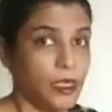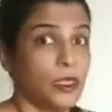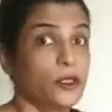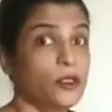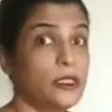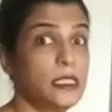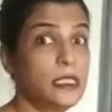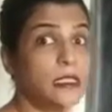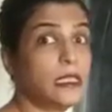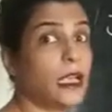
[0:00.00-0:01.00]
So
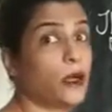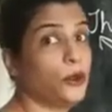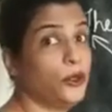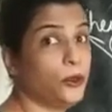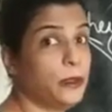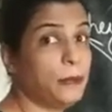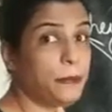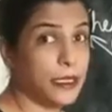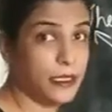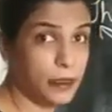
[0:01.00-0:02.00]
this is how you will
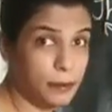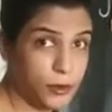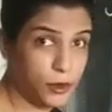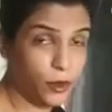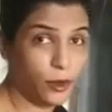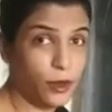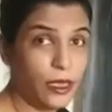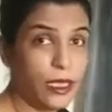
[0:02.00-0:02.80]
pick up your